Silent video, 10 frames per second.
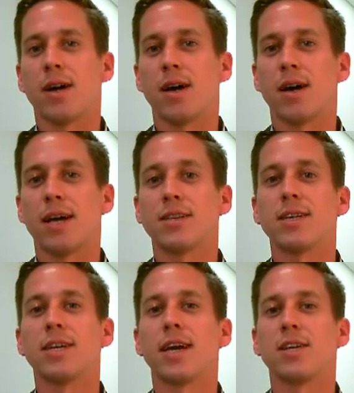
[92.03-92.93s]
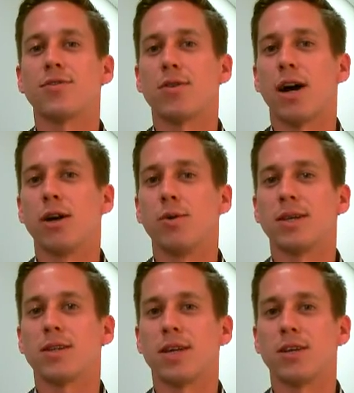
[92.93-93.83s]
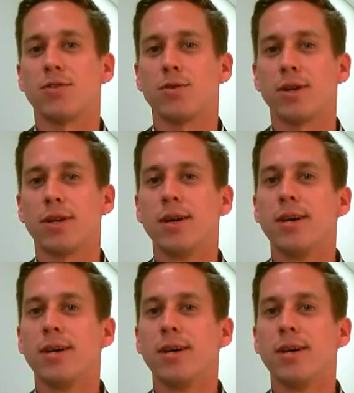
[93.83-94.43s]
SDKs for iOS and Android